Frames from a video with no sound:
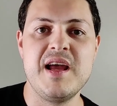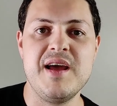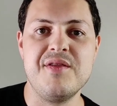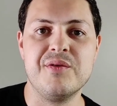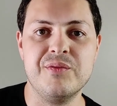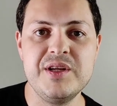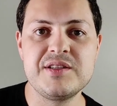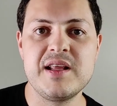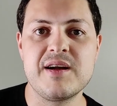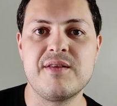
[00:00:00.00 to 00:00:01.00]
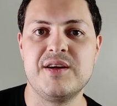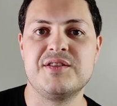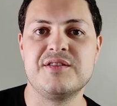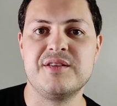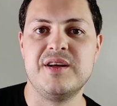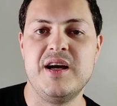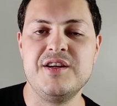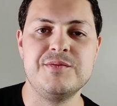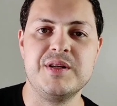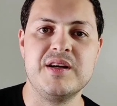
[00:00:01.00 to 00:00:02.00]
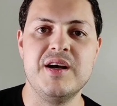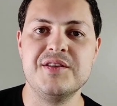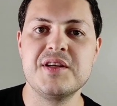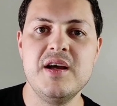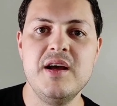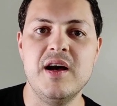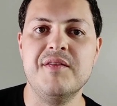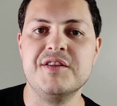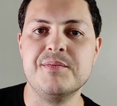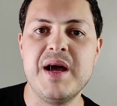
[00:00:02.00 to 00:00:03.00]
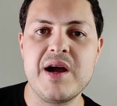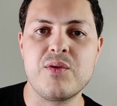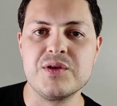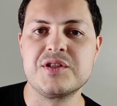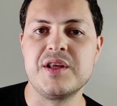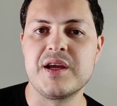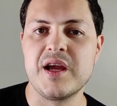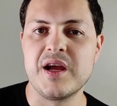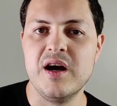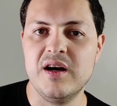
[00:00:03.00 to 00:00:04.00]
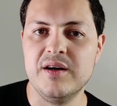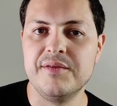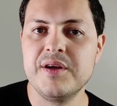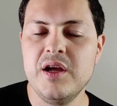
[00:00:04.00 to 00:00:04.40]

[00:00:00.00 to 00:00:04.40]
And the reason that crosses the line is because of this backwards thinking of